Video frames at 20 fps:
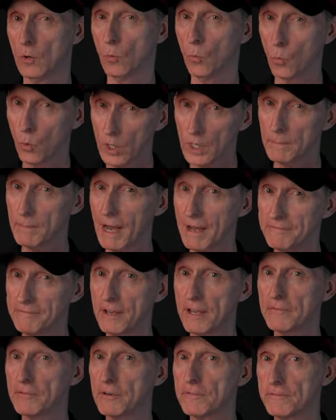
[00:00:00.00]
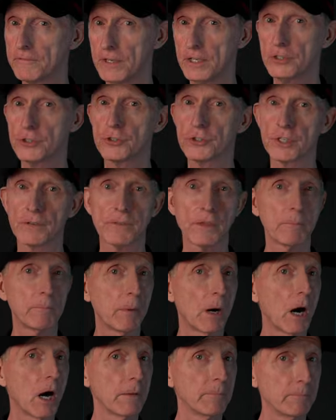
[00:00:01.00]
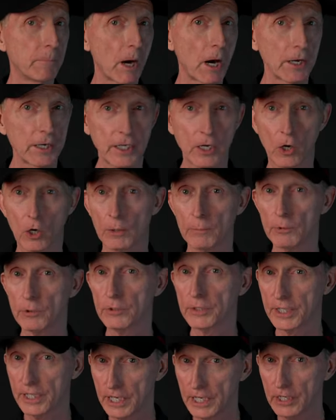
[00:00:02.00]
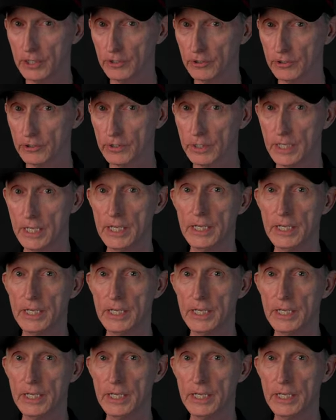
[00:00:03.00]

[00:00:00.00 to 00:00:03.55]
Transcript: One of my favorite features of the Bohn body armor gear